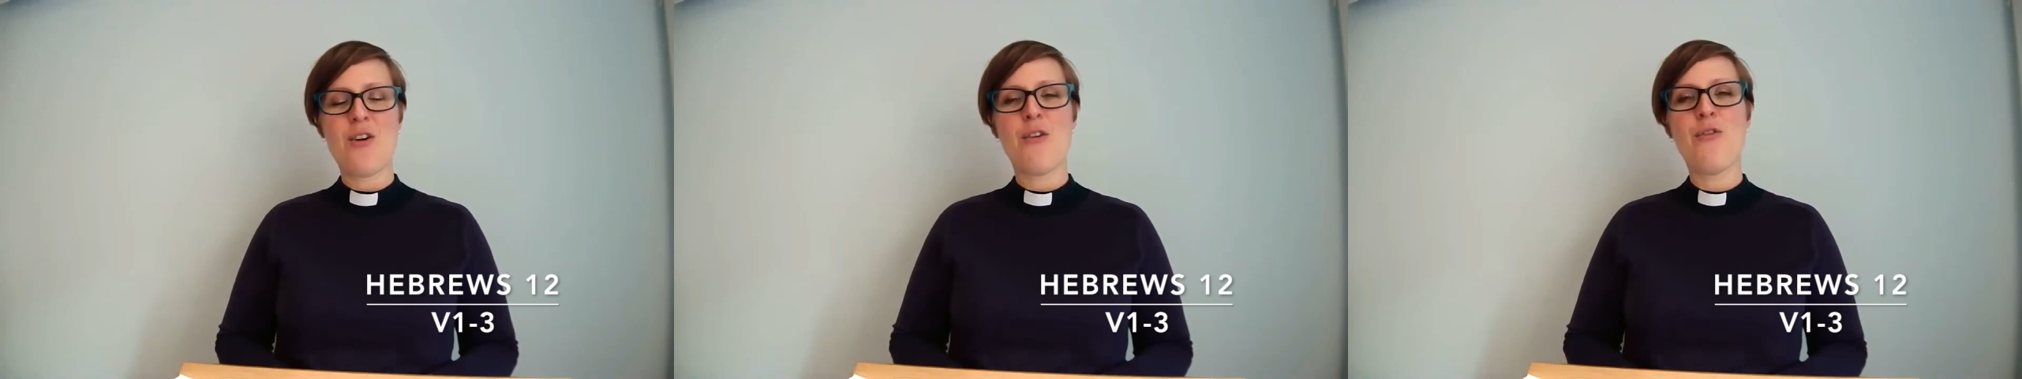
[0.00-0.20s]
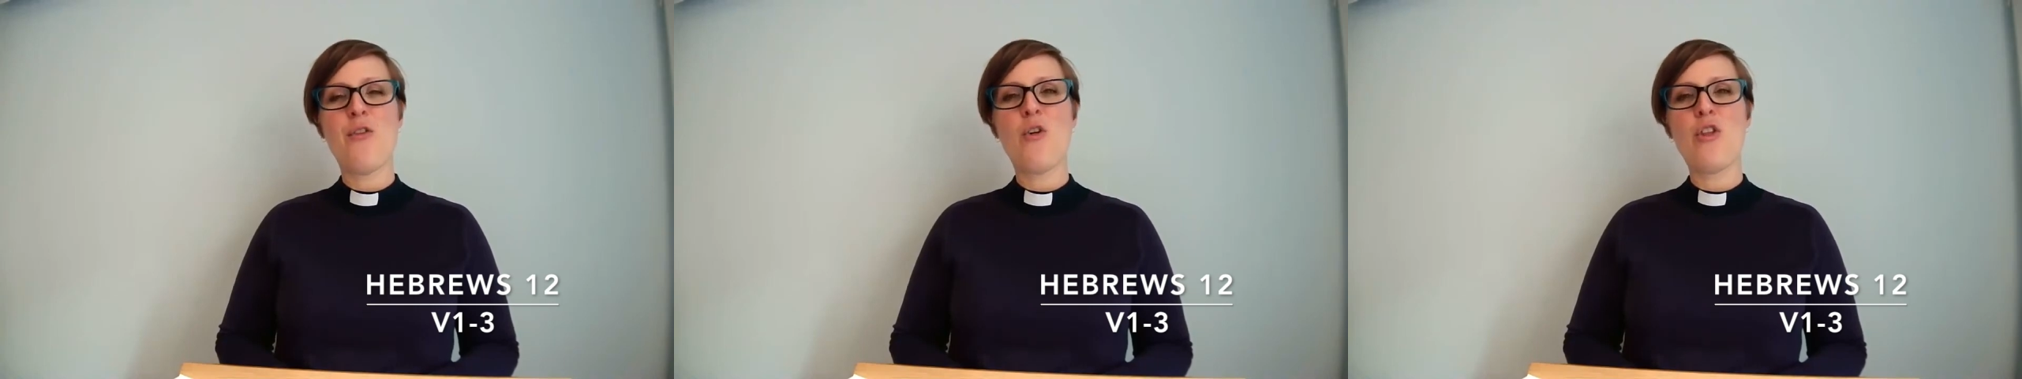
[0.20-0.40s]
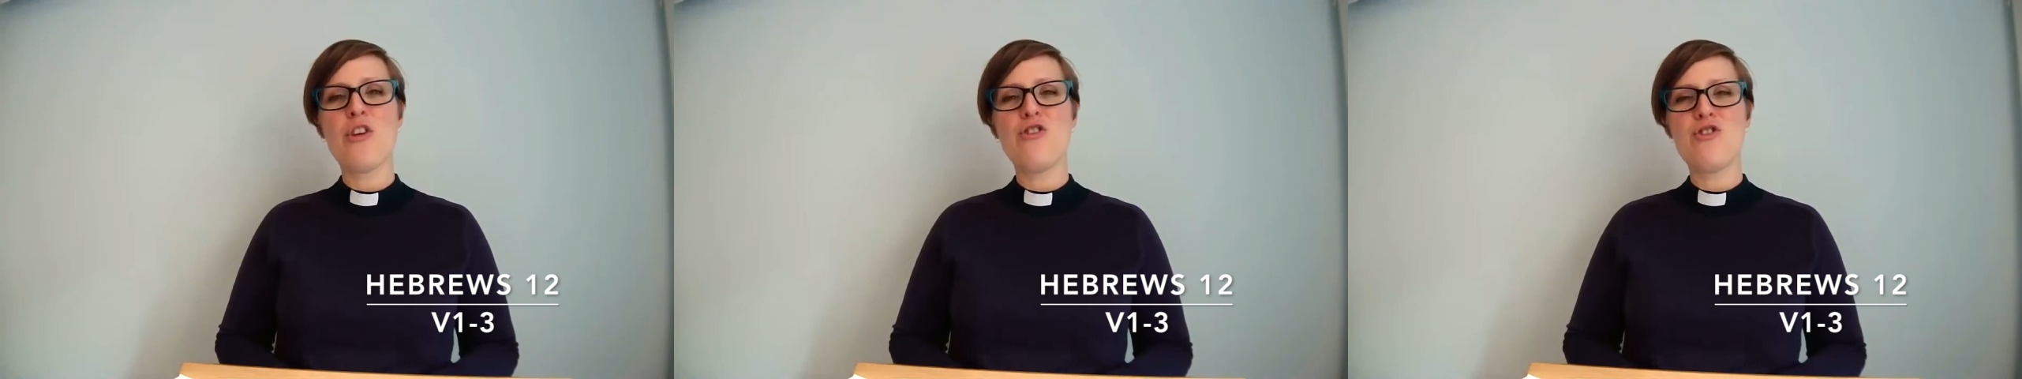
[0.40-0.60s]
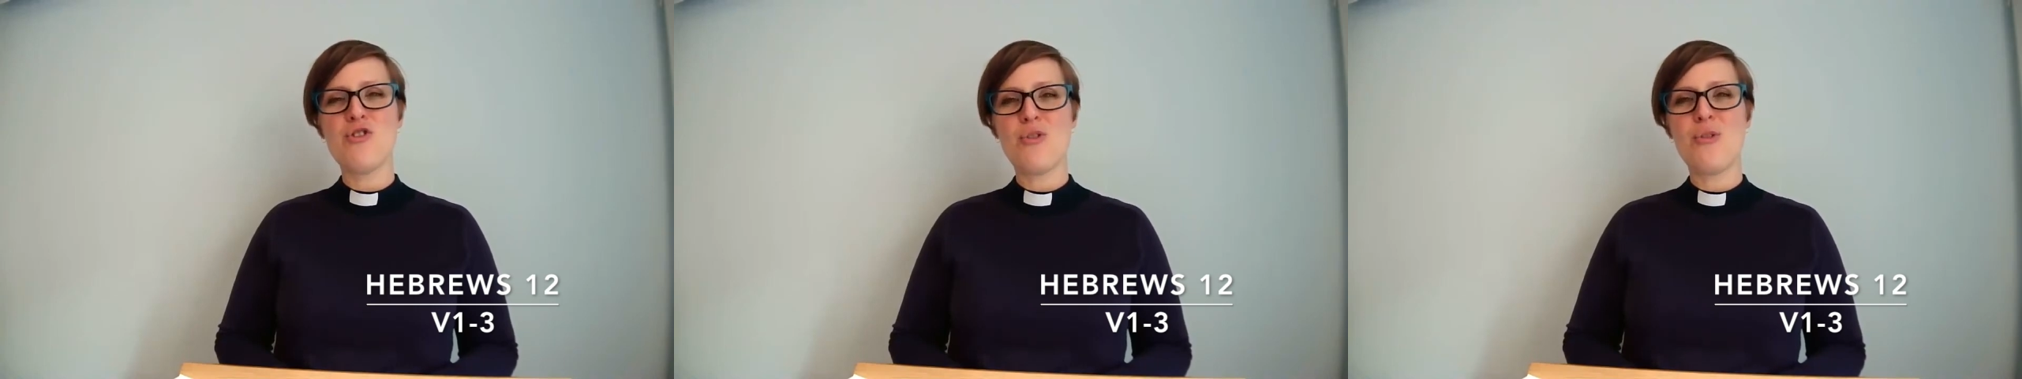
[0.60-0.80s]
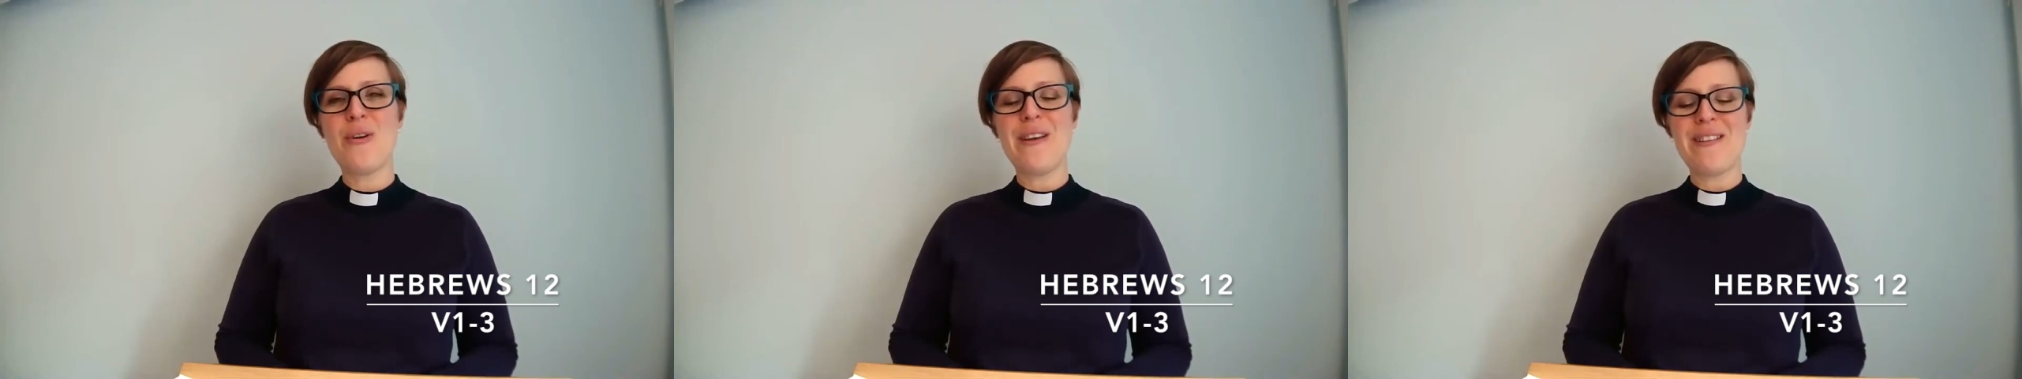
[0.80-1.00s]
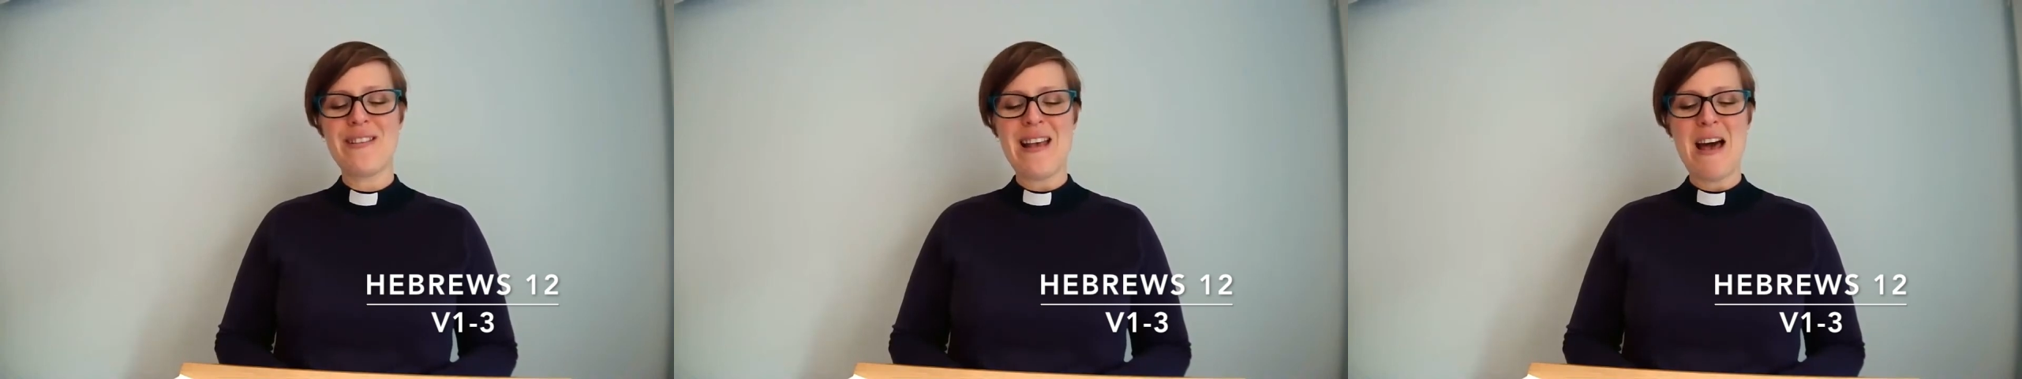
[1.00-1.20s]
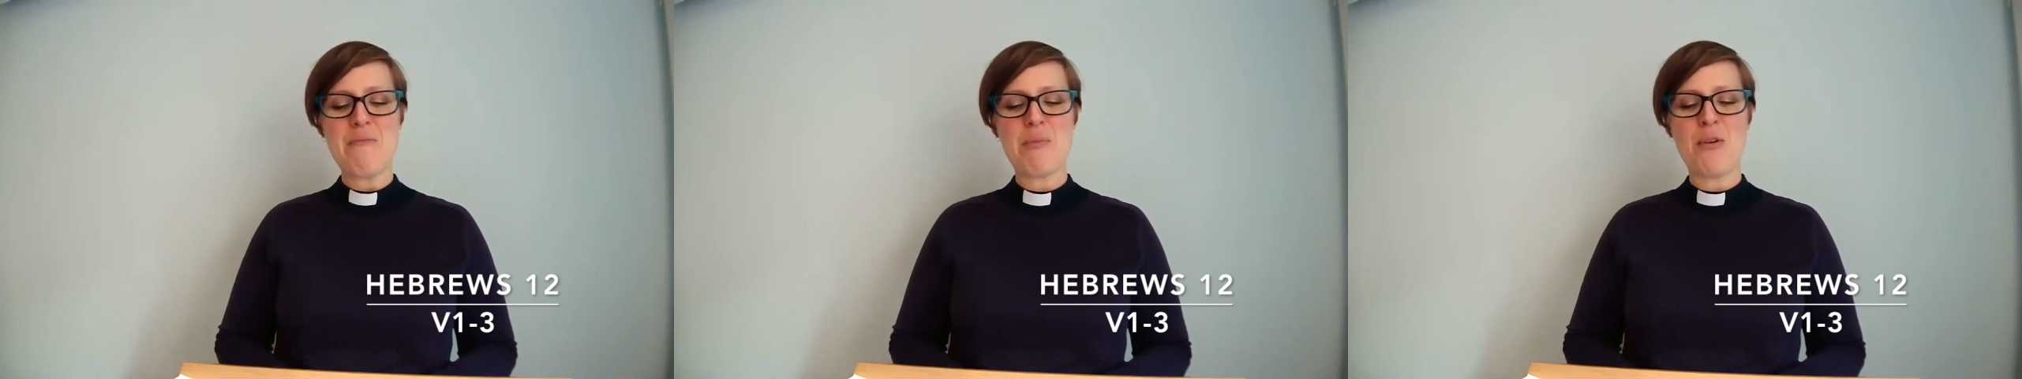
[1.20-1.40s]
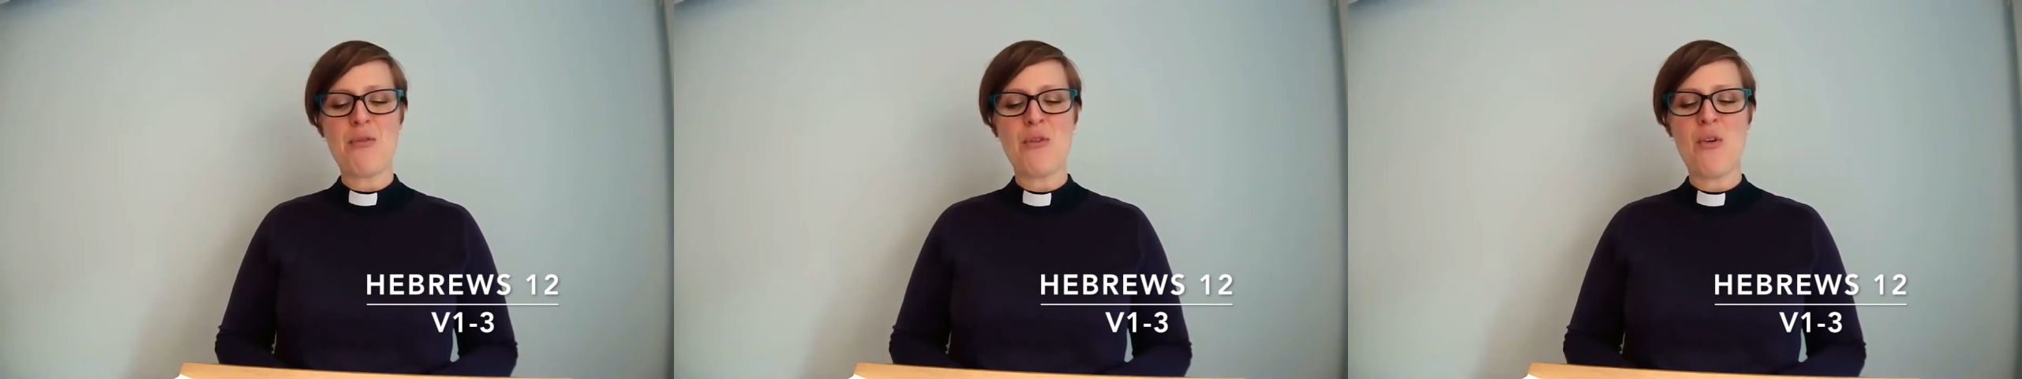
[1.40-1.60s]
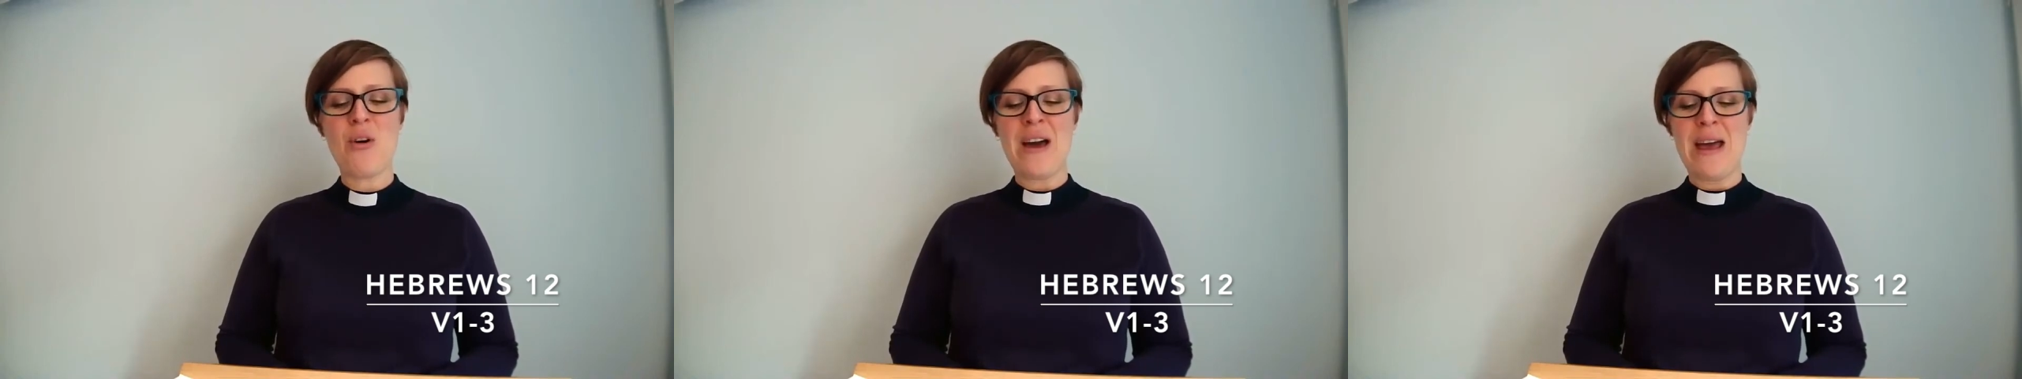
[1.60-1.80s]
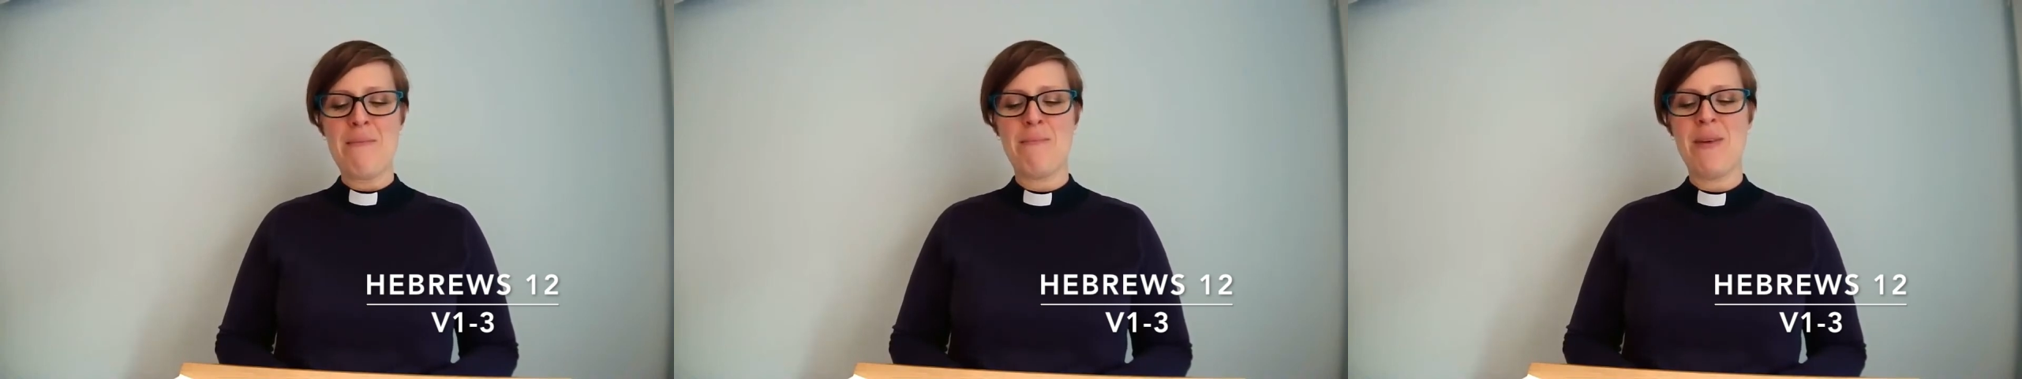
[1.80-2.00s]
For the joy set before
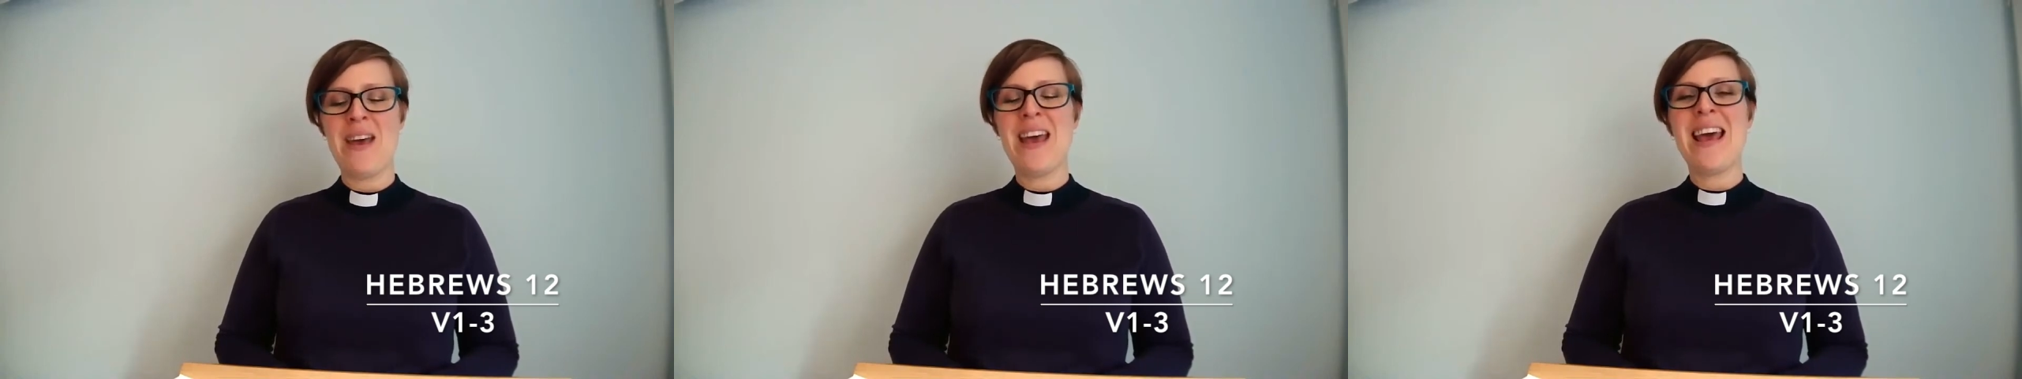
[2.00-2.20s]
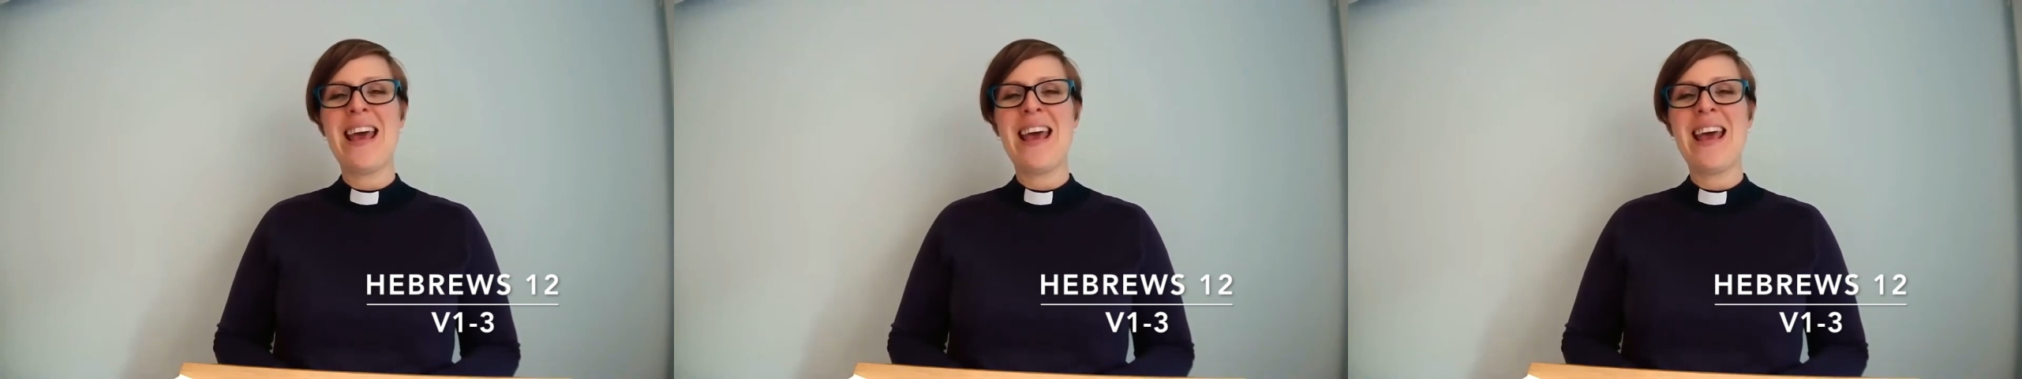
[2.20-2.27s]
him,